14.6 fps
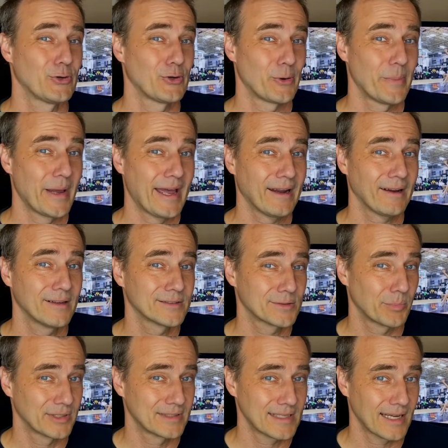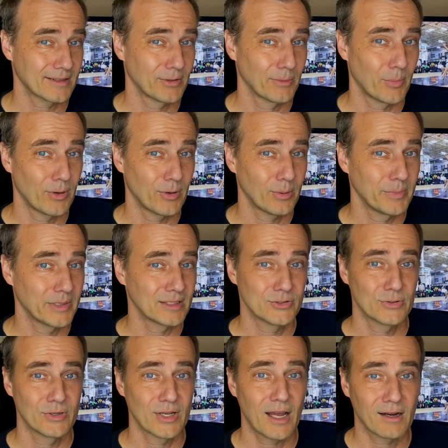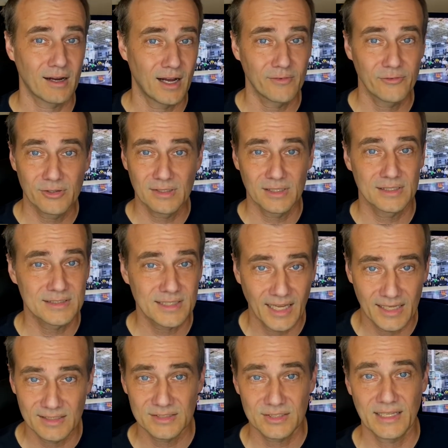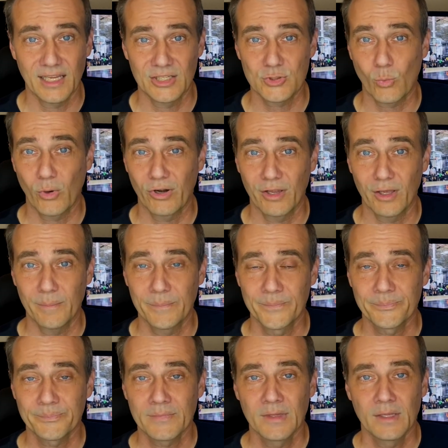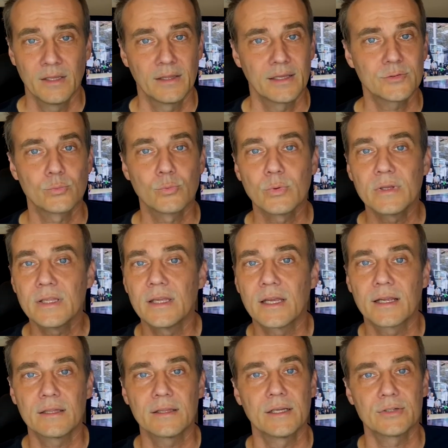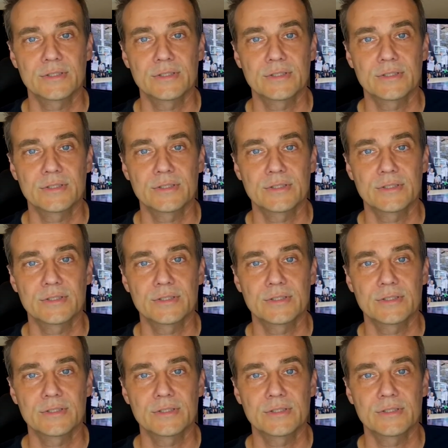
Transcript: your back to protect the ball because you're not confident in staying squared up. That's really a clear